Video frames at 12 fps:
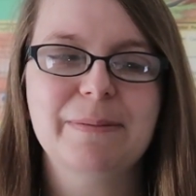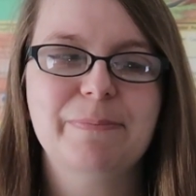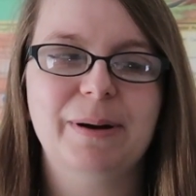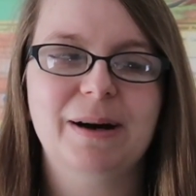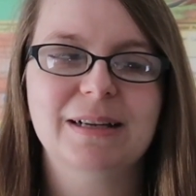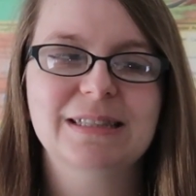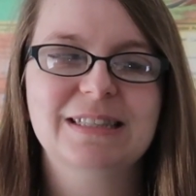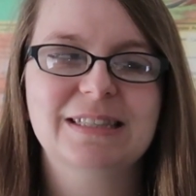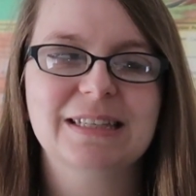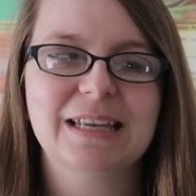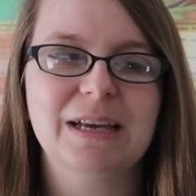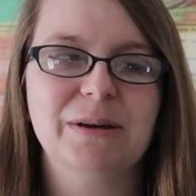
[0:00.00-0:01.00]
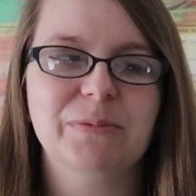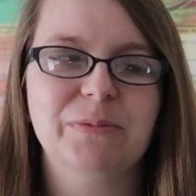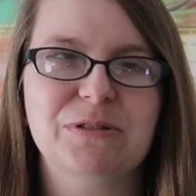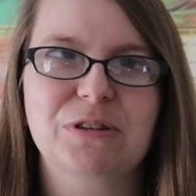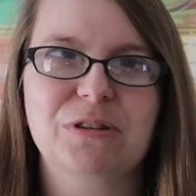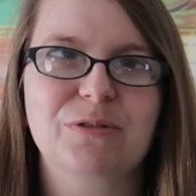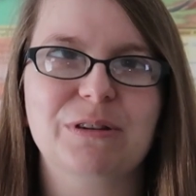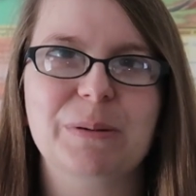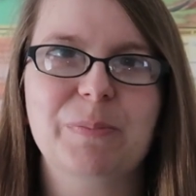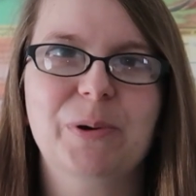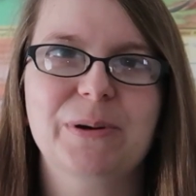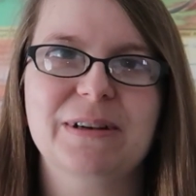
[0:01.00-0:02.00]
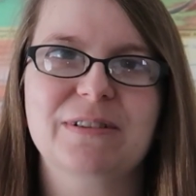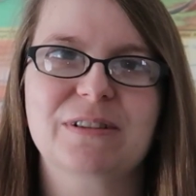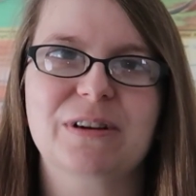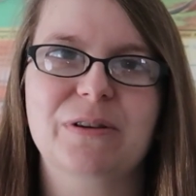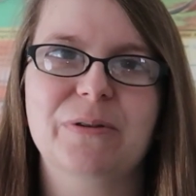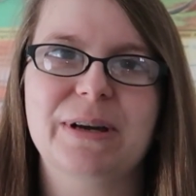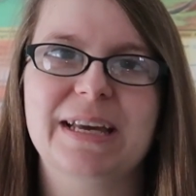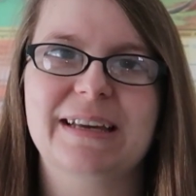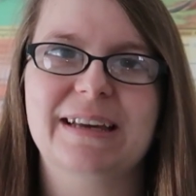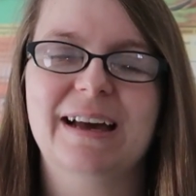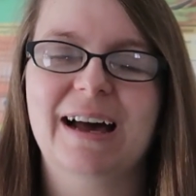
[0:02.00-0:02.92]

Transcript: but it just really pointless and annoying.